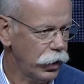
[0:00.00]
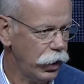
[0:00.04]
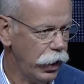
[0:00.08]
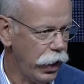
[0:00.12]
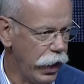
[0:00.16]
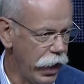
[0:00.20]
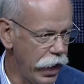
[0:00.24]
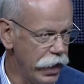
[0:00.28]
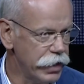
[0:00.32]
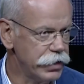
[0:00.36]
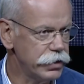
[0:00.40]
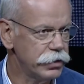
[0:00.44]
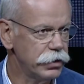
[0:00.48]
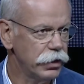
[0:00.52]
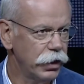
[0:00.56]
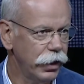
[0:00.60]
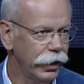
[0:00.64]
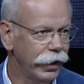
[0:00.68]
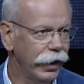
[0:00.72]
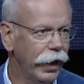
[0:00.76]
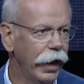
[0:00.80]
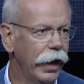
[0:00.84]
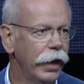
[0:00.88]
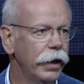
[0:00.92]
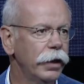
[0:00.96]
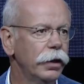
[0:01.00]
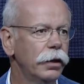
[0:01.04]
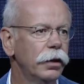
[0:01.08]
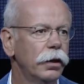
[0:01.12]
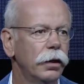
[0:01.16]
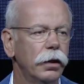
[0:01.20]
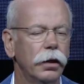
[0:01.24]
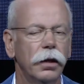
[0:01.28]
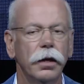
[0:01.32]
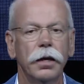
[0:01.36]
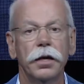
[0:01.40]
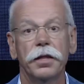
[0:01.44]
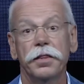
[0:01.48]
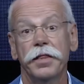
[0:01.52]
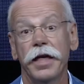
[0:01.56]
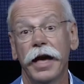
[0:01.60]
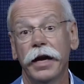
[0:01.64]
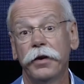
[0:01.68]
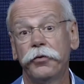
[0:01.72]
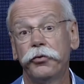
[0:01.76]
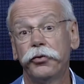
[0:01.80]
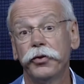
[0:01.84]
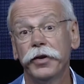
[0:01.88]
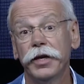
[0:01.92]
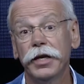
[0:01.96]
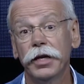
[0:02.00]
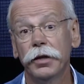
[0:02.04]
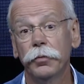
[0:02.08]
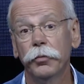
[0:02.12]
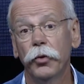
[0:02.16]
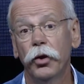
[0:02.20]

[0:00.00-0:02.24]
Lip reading: And again, that freedom